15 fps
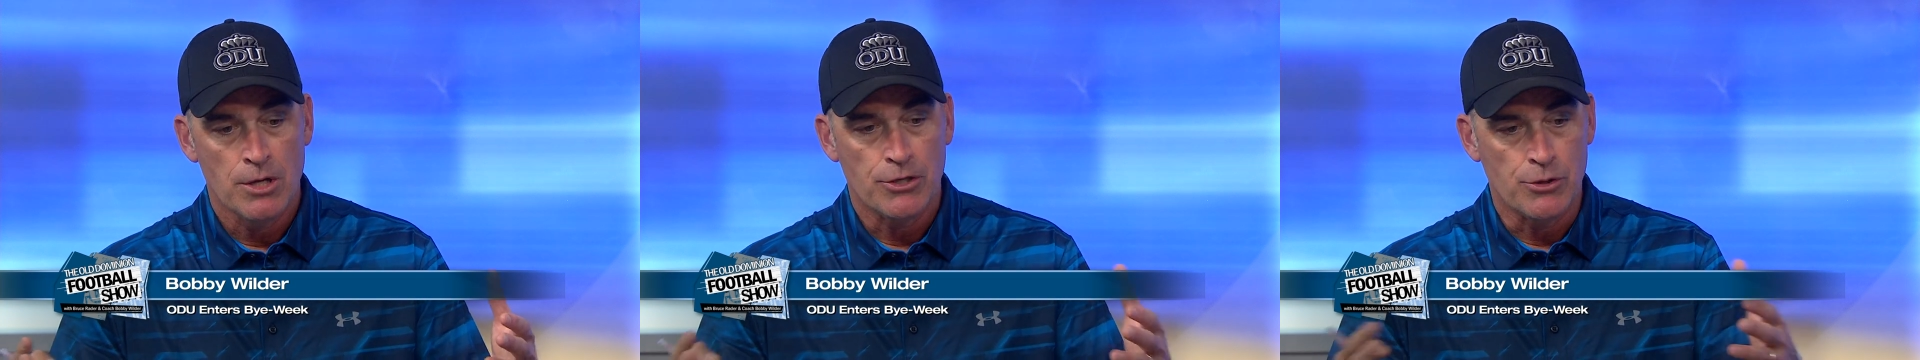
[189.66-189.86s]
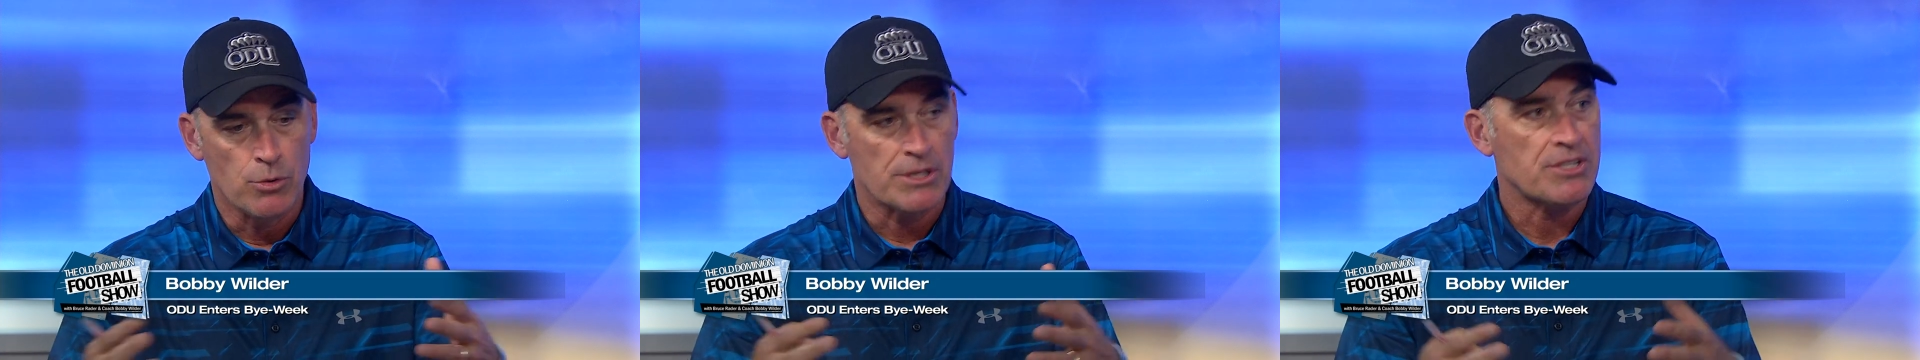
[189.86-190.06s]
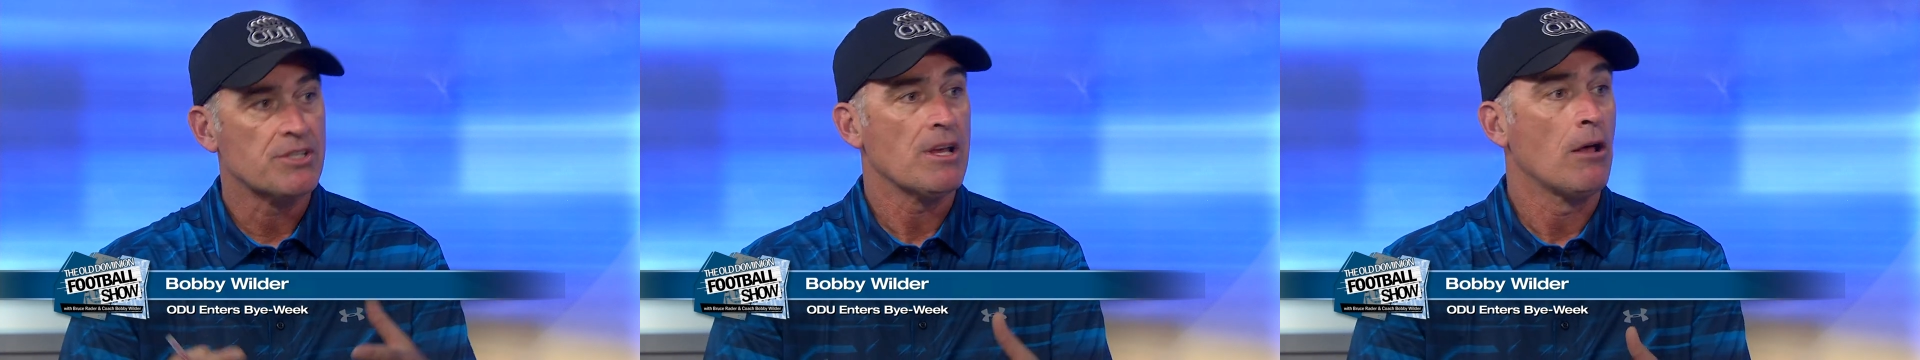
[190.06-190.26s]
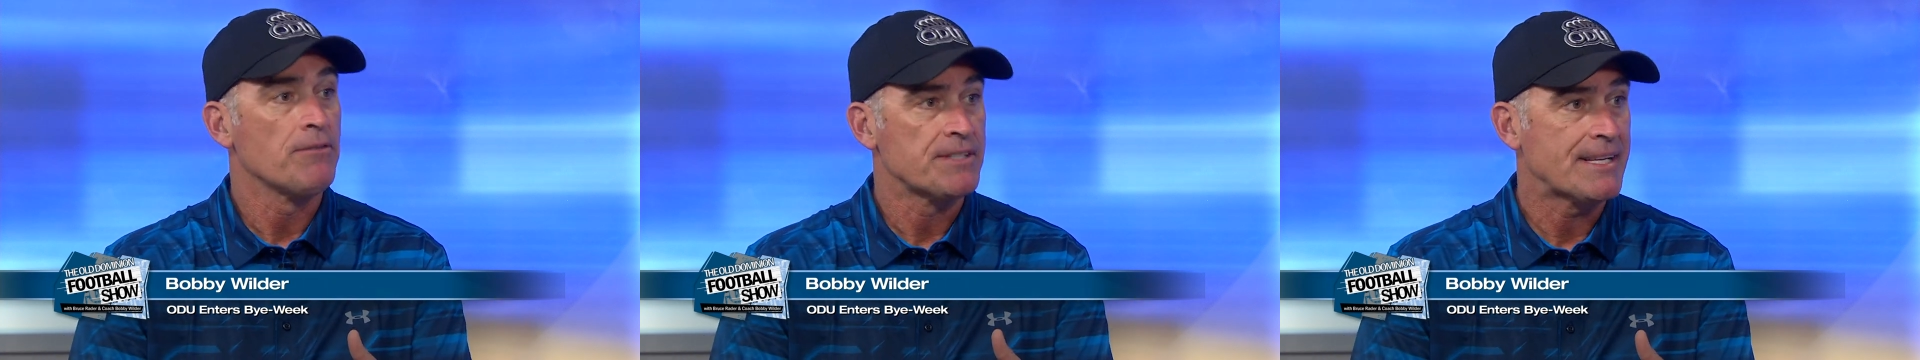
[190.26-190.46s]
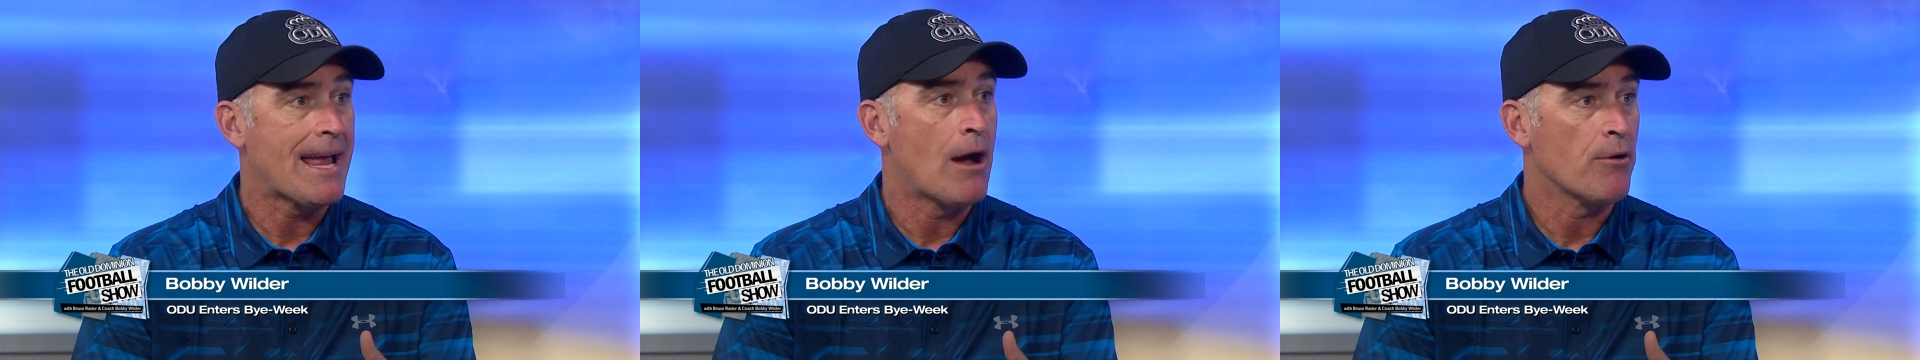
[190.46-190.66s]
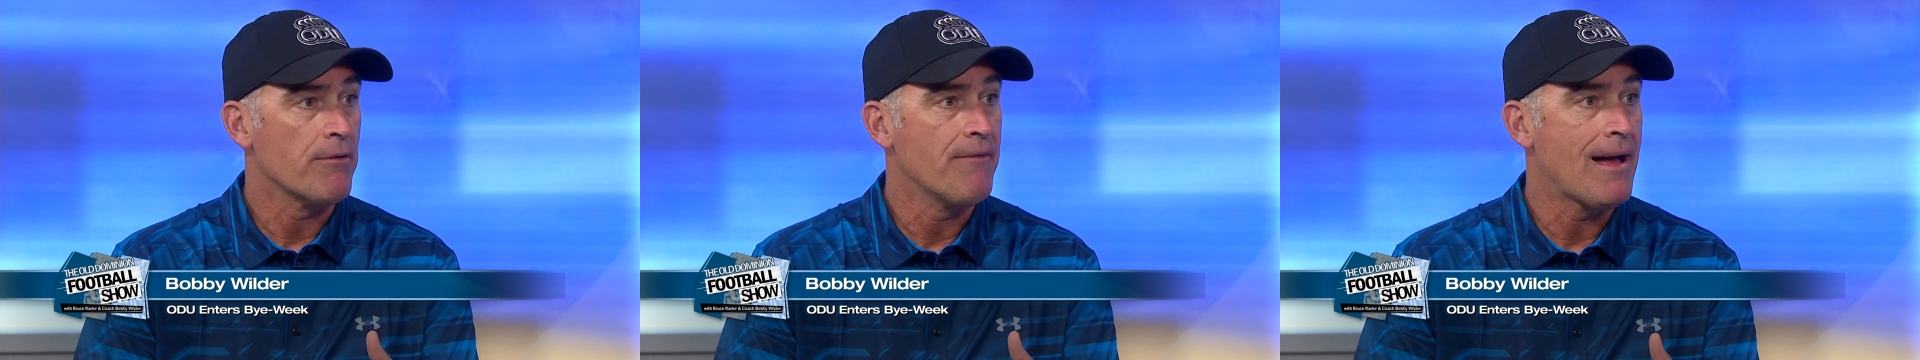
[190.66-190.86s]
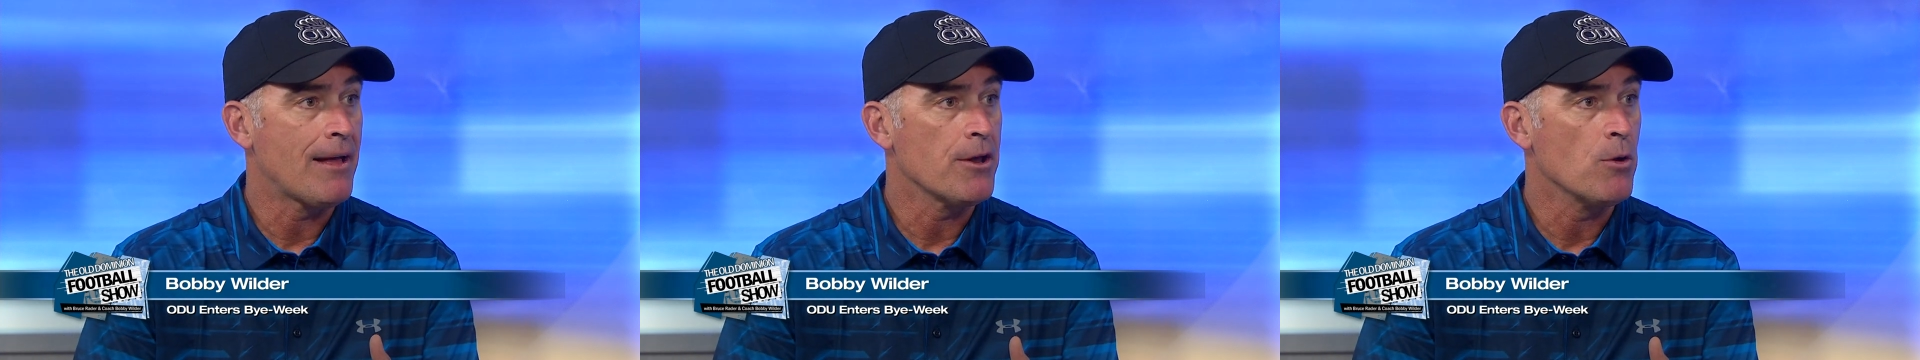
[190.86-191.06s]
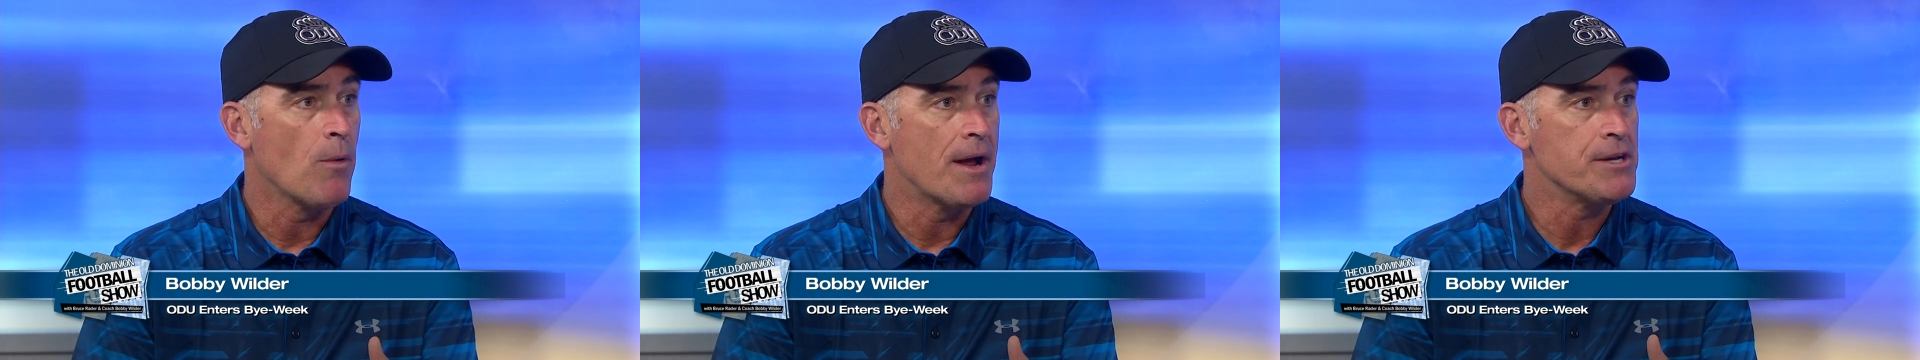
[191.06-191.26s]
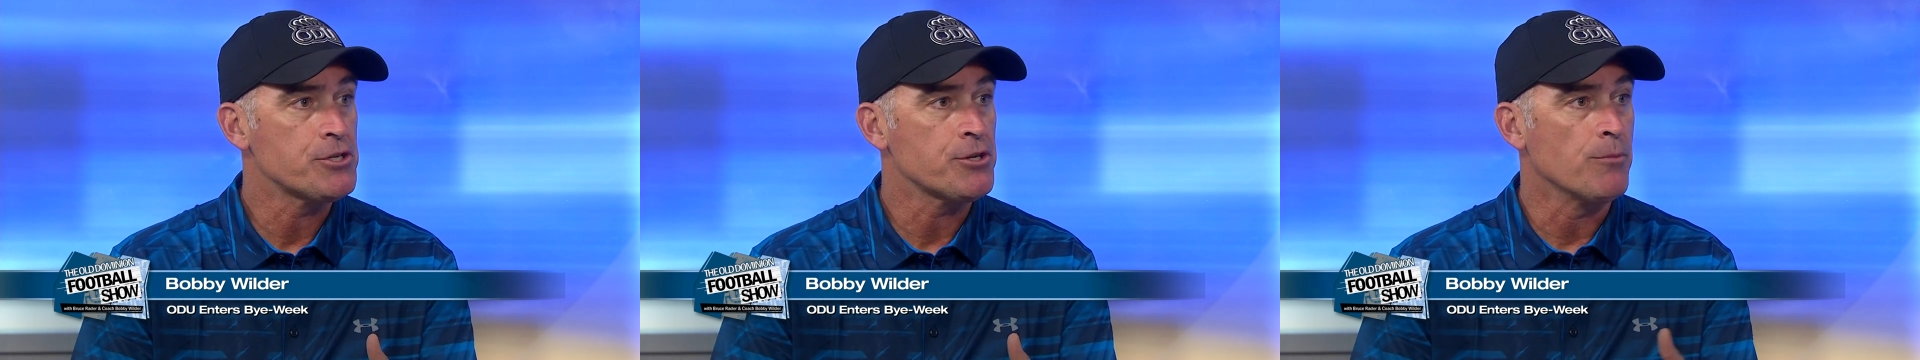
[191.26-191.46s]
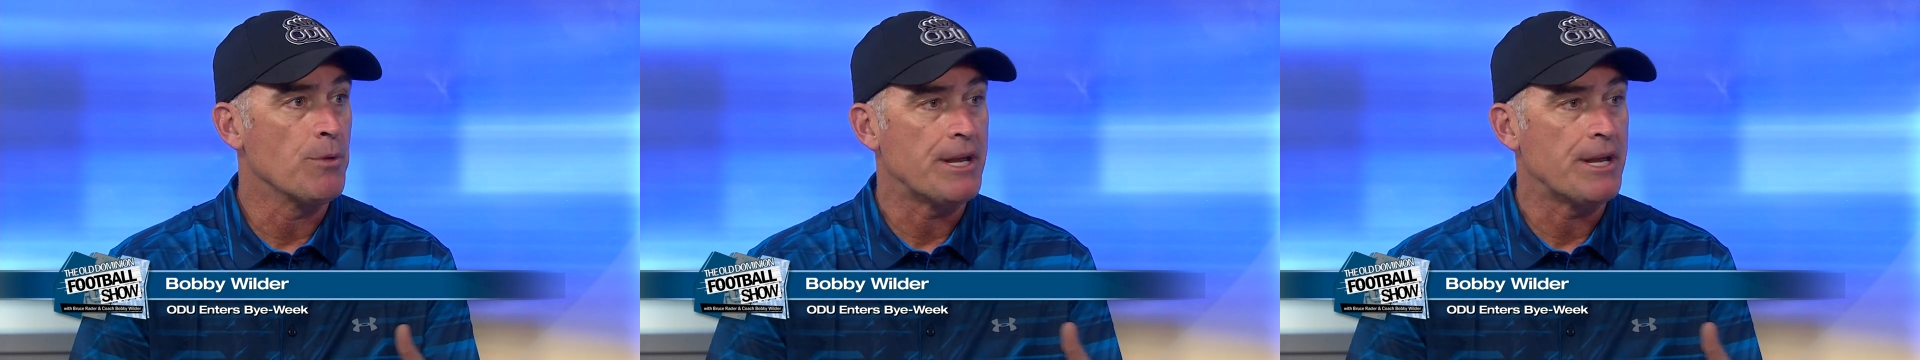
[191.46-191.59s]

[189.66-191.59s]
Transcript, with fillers: do a self scout evaluation.